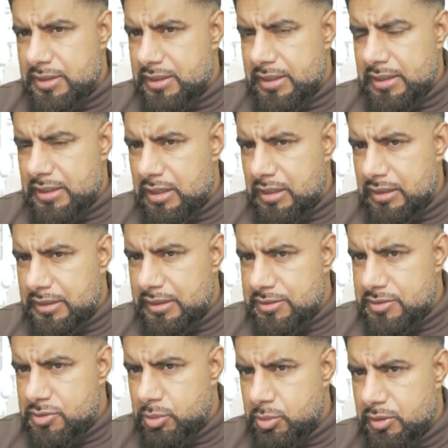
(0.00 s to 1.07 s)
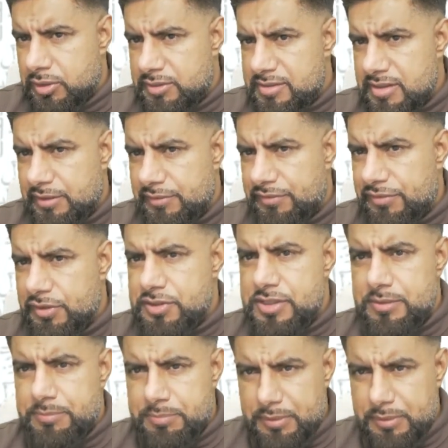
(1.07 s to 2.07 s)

incline towards a virgin